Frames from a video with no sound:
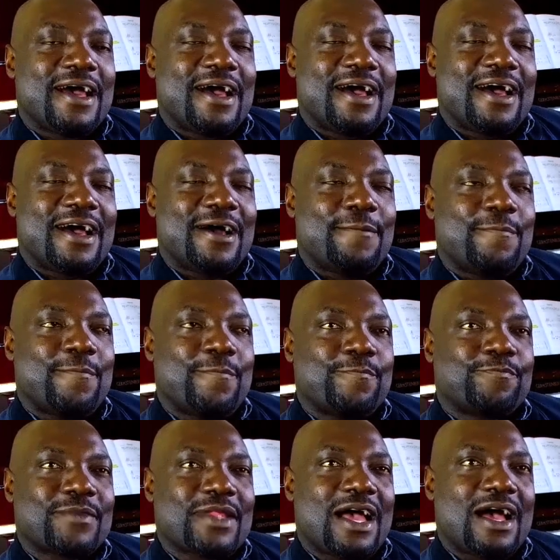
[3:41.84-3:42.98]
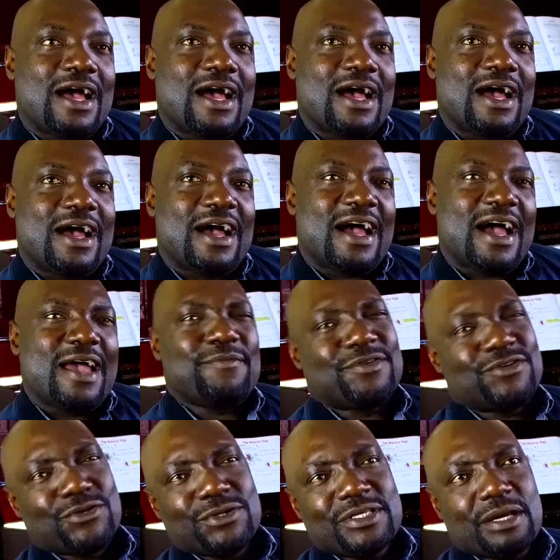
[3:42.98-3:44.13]
I
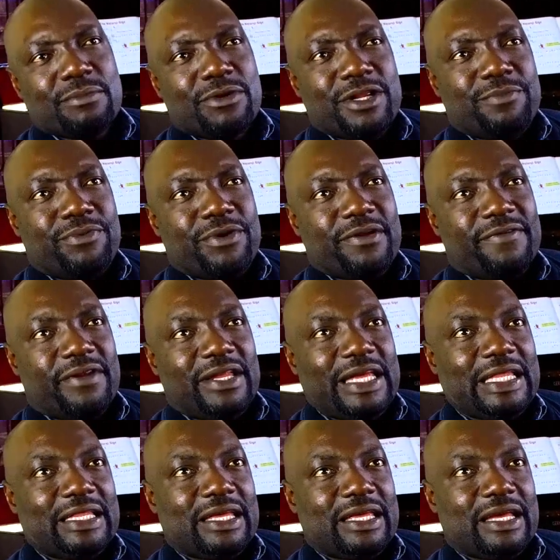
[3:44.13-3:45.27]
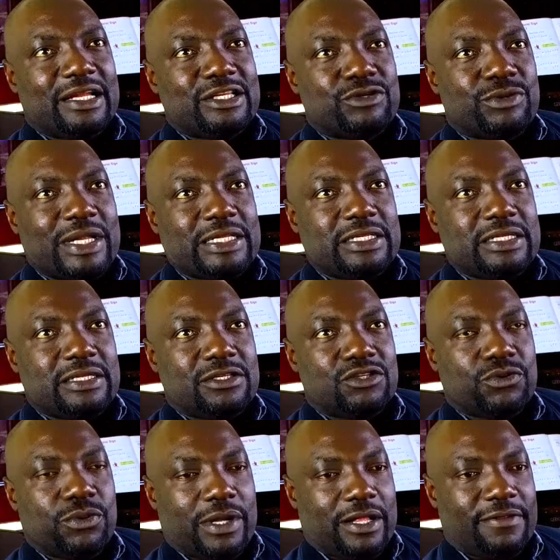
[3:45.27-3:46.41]
saw somebody briefly in the year
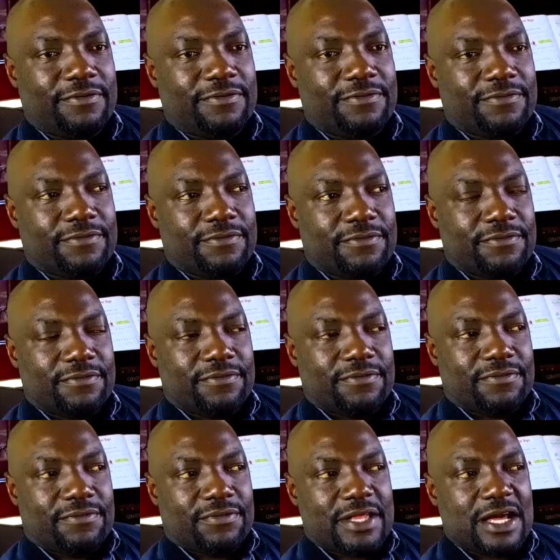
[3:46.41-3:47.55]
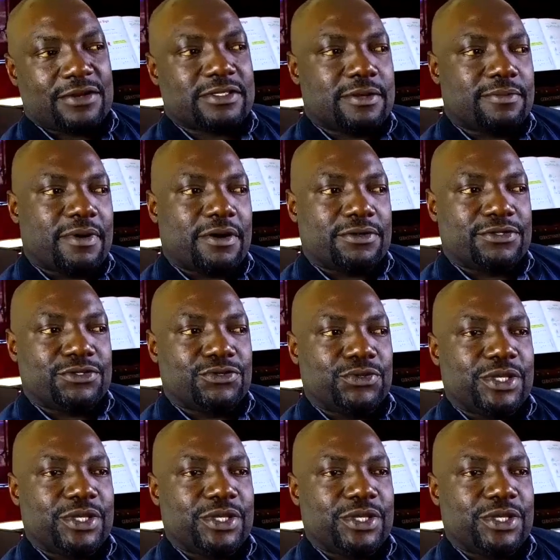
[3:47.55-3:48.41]
2012. That was about 2